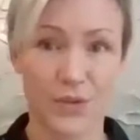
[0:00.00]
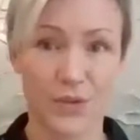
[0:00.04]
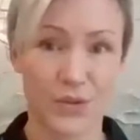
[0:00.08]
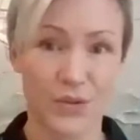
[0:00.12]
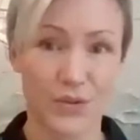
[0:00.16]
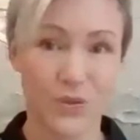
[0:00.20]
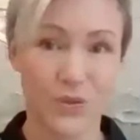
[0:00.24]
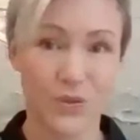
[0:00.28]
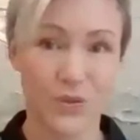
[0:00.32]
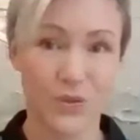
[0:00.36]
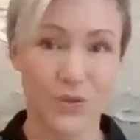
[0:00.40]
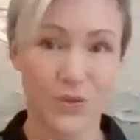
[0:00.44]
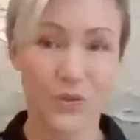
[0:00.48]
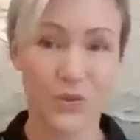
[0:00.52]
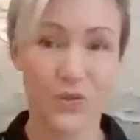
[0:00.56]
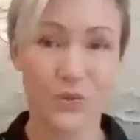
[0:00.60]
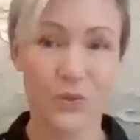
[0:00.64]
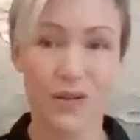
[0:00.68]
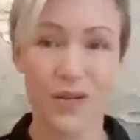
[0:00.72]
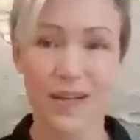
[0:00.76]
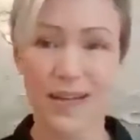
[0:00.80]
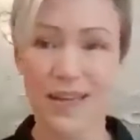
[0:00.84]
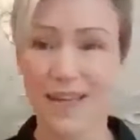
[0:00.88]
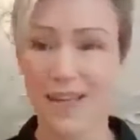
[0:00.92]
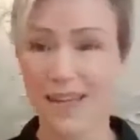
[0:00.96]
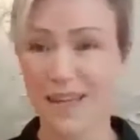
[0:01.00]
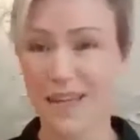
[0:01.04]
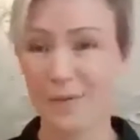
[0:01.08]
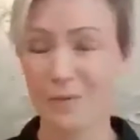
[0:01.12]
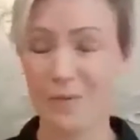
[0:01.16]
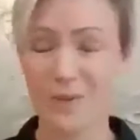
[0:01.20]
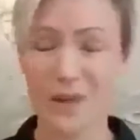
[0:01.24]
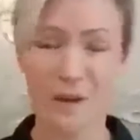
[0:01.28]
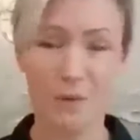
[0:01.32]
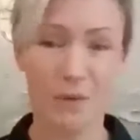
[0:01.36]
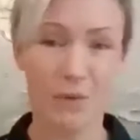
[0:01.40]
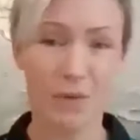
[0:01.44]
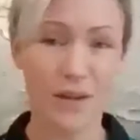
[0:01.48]
to keep
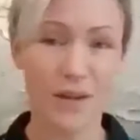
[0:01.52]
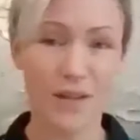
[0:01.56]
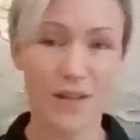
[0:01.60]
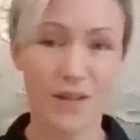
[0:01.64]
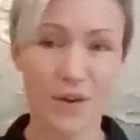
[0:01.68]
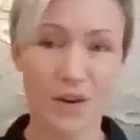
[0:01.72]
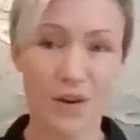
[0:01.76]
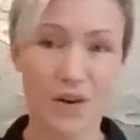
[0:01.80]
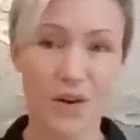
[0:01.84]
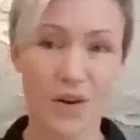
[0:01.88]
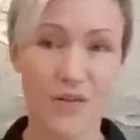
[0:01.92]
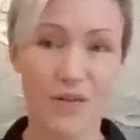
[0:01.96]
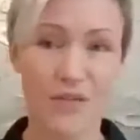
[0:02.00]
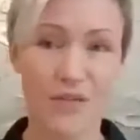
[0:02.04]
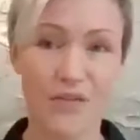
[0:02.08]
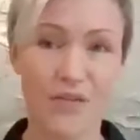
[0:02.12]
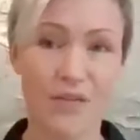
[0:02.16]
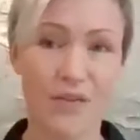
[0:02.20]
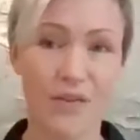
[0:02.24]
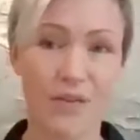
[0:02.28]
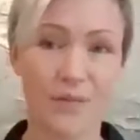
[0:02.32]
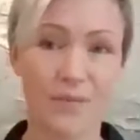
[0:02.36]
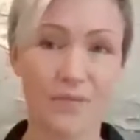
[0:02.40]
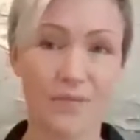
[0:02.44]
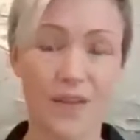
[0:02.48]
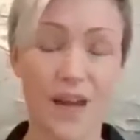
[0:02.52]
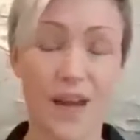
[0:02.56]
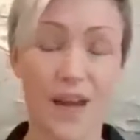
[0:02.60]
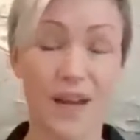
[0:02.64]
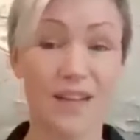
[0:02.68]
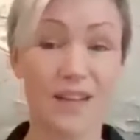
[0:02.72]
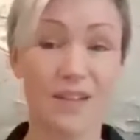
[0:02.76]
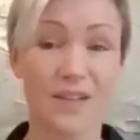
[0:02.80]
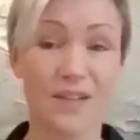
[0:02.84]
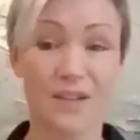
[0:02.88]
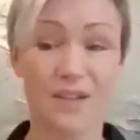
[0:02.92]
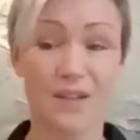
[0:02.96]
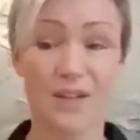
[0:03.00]
that weight off. And
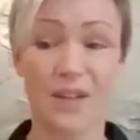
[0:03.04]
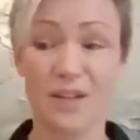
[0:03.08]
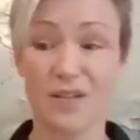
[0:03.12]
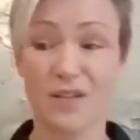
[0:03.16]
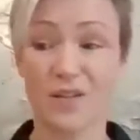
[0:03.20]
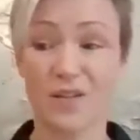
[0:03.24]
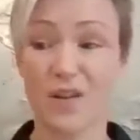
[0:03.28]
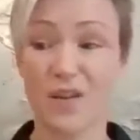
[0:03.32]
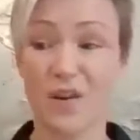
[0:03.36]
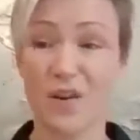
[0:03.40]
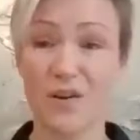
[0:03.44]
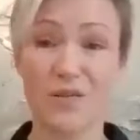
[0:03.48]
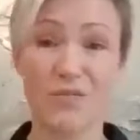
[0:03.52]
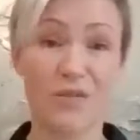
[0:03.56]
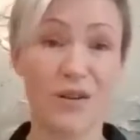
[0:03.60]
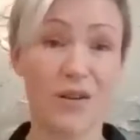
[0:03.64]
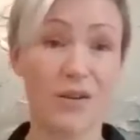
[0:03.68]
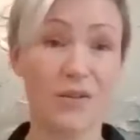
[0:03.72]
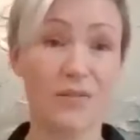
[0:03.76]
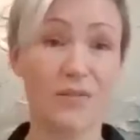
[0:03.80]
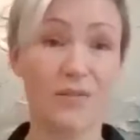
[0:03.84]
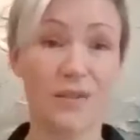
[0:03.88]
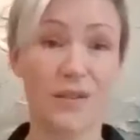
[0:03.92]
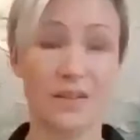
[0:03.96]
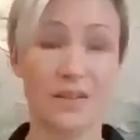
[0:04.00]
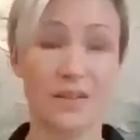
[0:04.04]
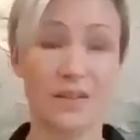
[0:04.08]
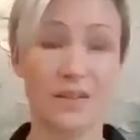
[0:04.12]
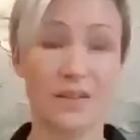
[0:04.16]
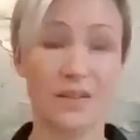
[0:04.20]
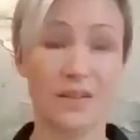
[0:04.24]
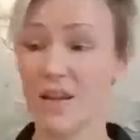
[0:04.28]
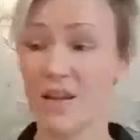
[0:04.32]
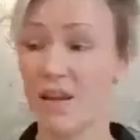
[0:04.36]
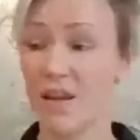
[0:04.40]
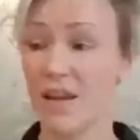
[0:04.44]
it's a long road. It's